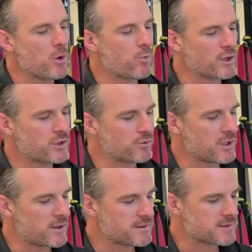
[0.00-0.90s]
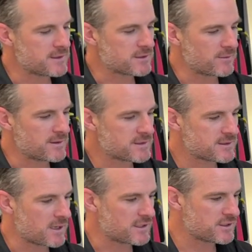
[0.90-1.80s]
what you'll notice is on this
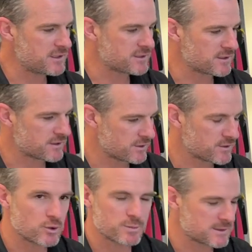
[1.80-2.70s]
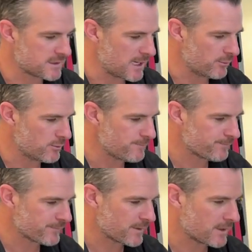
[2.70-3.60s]
side, she's just super stable.
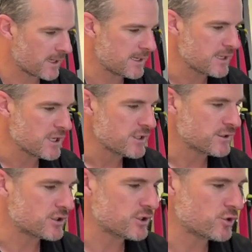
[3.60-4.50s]
Okay, so she's